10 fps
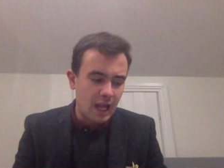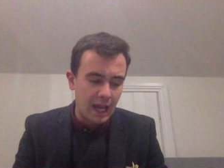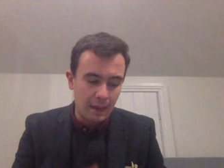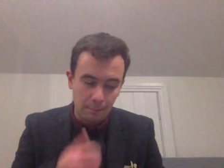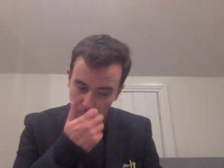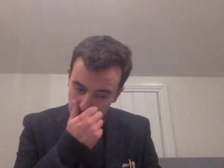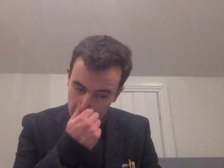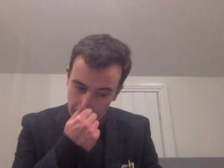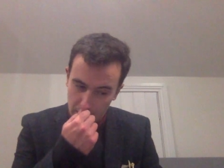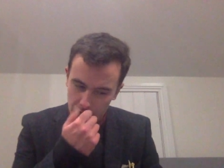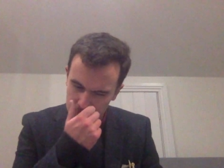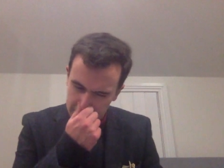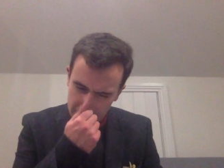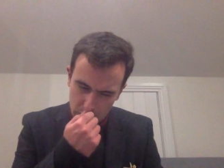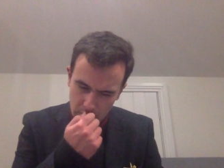Uh, but I'm going
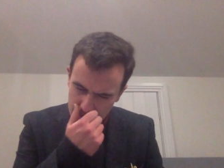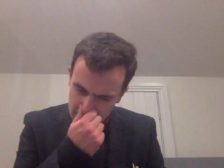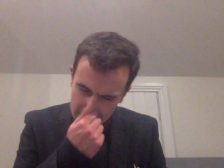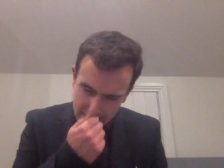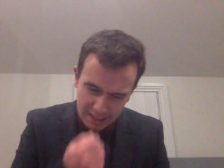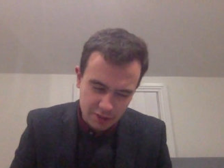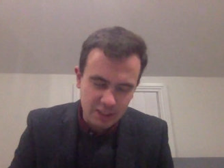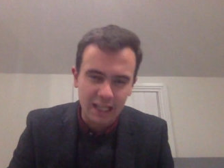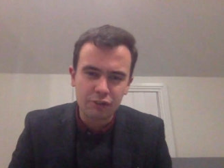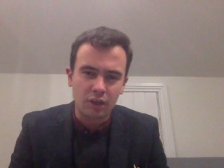to take a chance